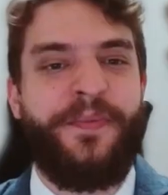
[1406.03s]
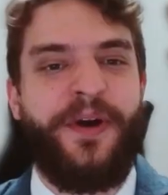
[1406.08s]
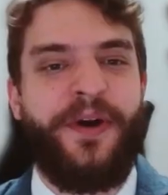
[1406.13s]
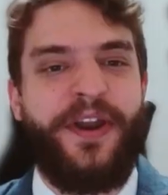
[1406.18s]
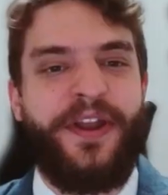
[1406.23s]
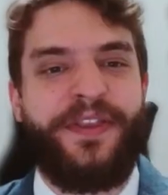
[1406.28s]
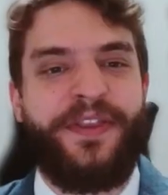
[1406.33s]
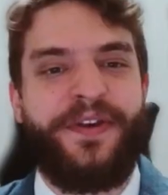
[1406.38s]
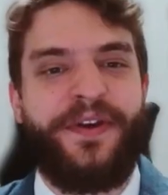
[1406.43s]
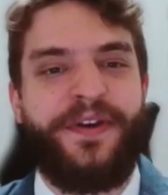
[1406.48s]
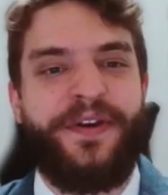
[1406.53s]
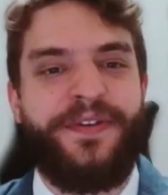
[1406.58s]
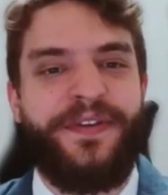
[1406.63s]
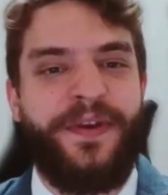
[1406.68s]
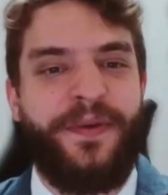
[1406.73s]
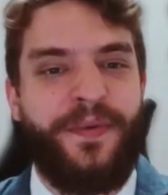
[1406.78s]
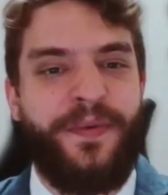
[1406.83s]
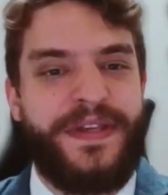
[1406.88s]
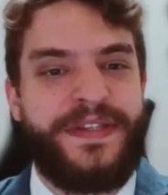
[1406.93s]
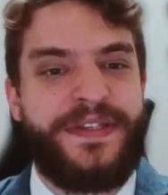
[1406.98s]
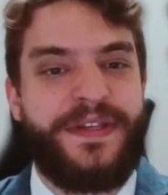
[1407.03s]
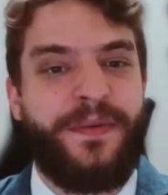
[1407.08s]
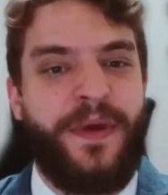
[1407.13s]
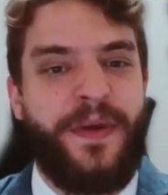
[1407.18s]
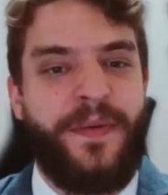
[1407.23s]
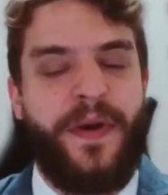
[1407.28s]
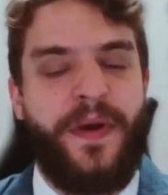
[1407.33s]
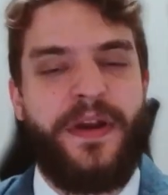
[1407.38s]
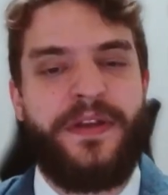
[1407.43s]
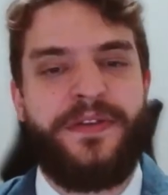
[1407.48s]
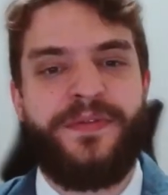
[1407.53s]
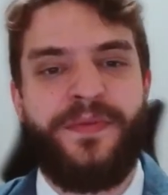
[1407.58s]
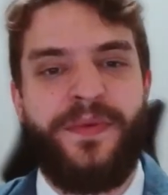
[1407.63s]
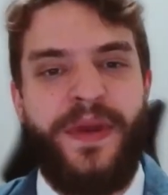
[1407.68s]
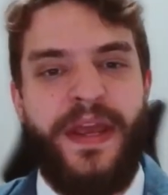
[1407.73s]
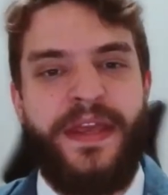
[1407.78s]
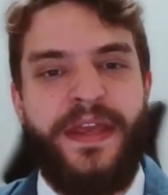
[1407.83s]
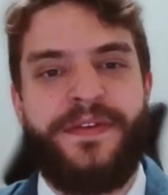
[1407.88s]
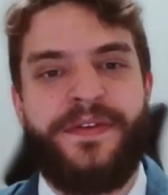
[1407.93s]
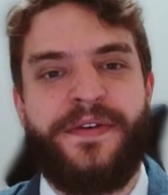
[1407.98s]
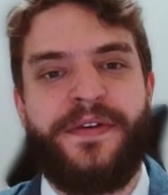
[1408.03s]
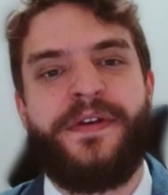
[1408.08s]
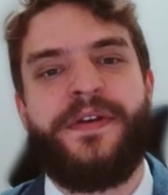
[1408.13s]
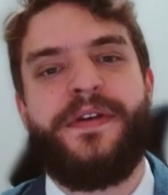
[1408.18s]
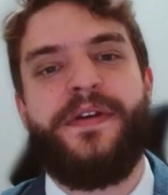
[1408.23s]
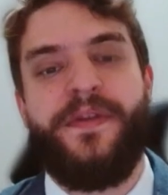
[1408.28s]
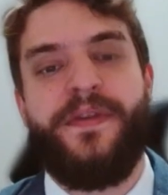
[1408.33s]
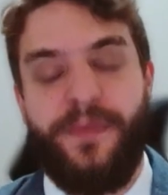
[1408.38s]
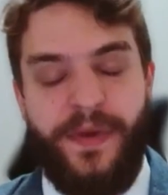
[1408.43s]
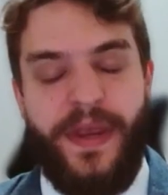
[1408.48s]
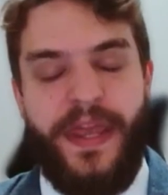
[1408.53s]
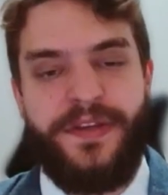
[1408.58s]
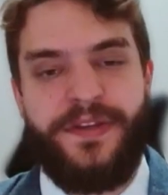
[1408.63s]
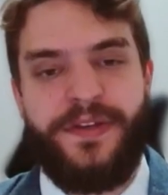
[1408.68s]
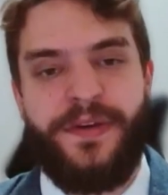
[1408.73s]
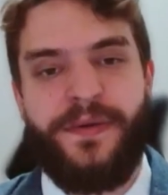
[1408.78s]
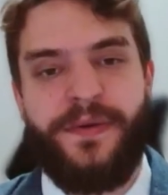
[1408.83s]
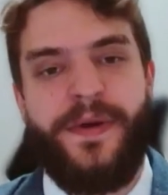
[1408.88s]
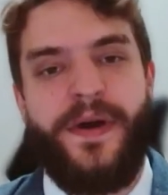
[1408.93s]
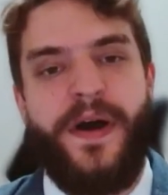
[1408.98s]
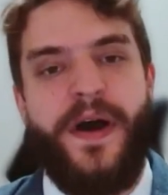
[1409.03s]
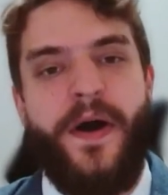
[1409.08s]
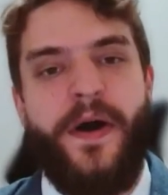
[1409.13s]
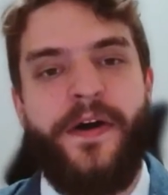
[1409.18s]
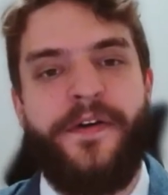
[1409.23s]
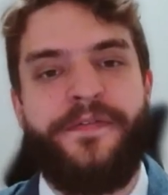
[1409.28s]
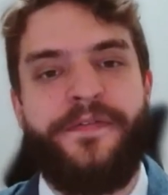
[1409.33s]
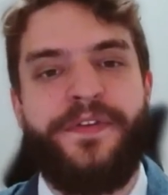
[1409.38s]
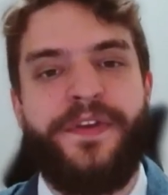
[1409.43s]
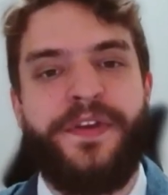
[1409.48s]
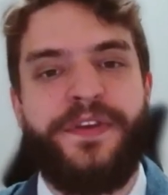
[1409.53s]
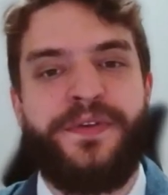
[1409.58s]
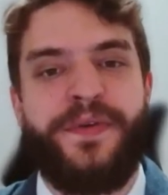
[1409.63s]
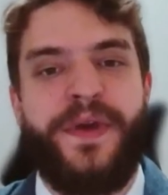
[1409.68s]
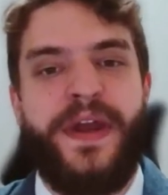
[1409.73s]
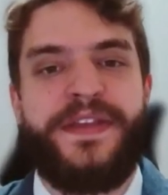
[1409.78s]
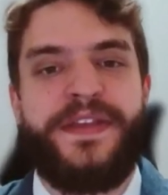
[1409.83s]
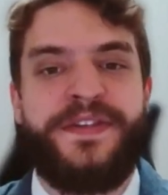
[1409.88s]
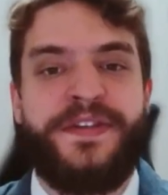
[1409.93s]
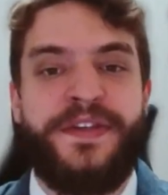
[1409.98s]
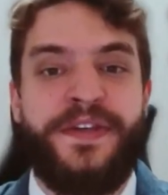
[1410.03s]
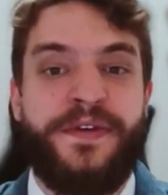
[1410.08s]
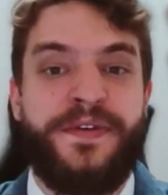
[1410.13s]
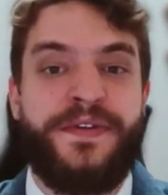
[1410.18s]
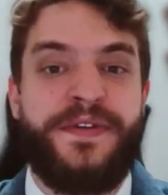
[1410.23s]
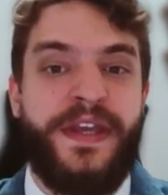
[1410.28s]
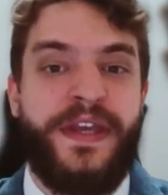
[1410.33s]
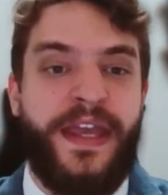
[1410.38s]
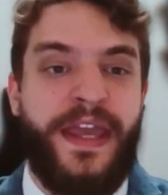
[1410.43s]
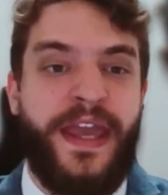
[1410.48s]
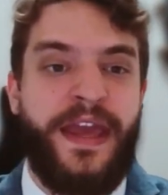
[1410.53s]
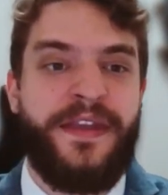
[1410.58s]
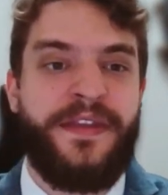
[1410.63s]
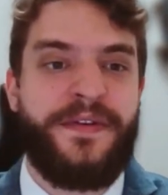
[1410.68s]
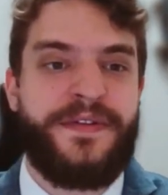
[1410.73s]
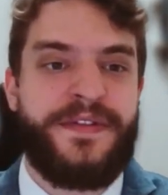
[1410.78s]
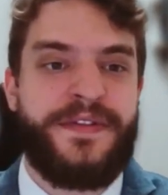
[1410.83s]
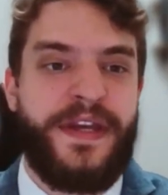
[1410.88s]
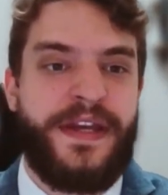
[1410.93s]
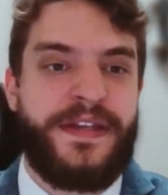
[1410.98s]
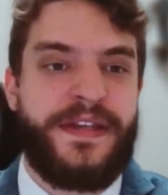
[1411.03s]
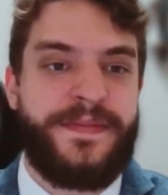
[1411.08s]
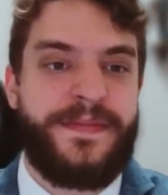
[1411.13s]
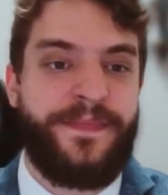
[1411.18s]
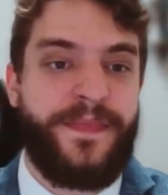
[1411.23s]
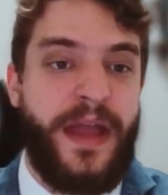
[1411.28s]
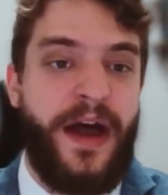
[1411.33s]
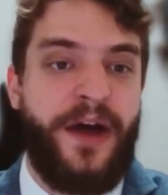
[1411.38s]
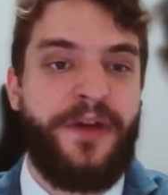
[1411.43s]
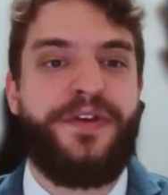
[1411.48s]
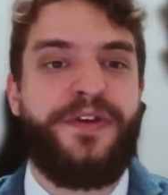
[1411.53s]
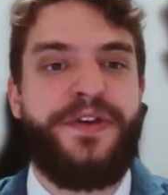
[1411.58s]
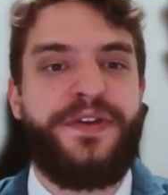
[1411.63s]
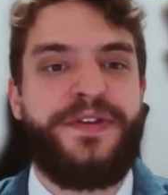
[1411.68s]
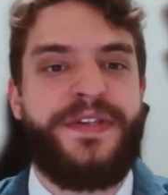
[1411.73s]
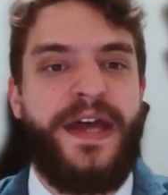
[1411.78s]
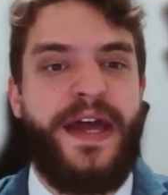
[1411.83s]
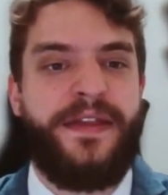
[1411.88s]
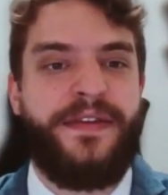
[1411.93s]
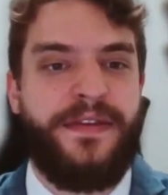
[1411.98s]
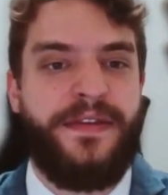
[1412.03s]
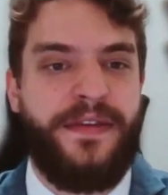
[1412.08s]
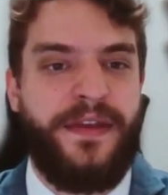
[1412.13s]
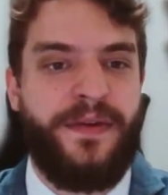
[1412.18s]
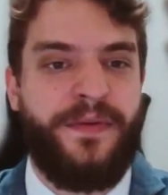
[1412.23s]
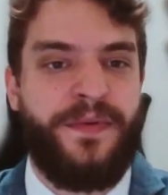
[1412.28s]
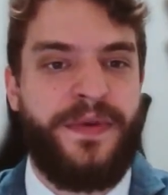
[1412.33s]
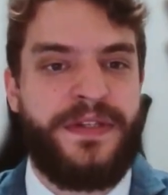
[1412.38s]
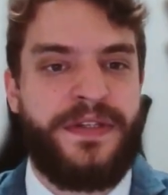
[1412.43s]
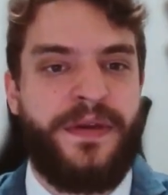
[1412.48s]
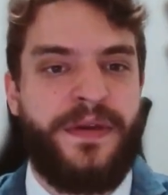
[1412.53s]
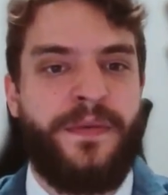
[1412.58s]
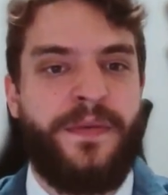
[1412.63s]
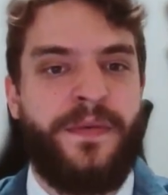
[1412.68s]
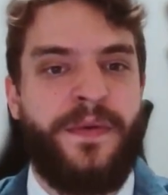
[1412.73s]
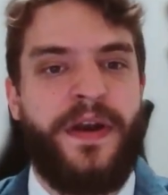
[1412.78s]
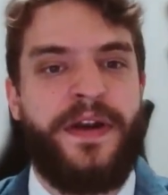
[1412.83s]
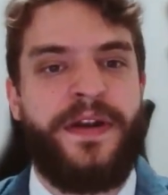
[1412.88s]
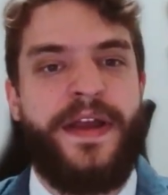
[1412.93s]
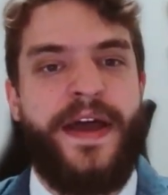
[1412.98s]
monitor the risk-reward ratio, ratio of the trades using candlesticks? How do you set the risk-reward